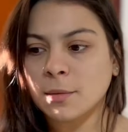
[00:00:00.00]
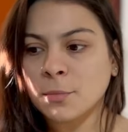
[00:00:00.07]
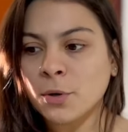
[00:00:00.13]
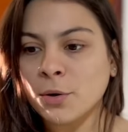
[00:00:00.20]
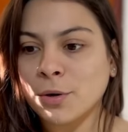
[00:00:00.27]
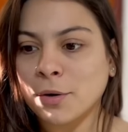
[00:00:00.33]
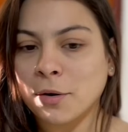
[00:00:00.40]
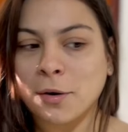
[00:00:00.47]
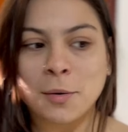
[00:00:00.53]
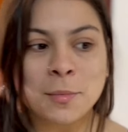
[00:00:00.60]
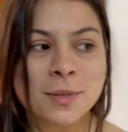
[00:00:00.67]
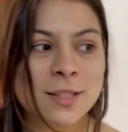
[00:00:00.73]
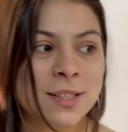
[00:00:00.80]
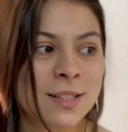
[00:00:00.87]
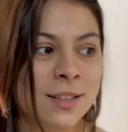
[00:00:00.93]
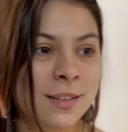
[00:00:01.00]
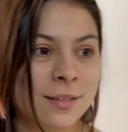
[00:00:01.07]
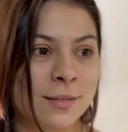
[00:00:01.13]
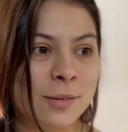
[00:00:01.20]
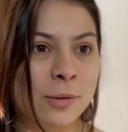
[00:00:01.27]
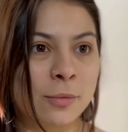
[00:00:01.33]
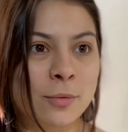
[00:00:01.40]
What do you mean?
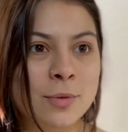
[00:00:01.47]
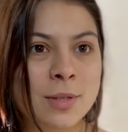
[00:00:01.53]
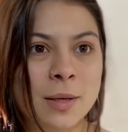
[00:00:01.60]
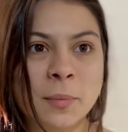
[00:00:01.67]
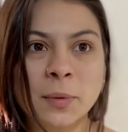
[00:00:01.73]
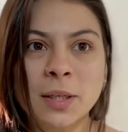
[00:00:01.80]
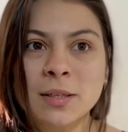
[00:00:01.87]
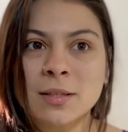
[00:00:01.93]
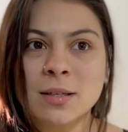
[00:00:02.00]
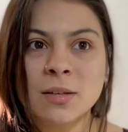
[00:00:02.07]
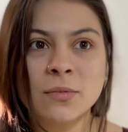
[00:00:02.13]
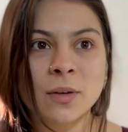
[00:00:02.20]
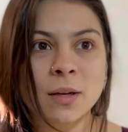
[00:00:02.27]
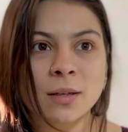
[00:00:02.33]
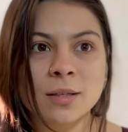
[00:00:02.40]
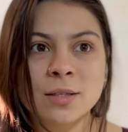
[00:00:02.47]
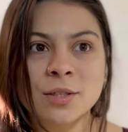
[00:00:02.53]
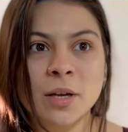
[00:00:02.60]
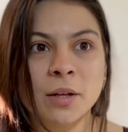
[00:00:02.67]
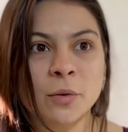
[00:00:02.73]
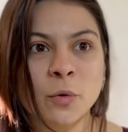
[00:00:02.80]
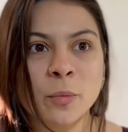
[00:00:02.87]
I don't know why you're talking to me like
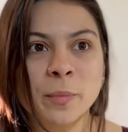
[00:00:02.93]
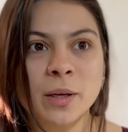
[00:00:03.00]
this.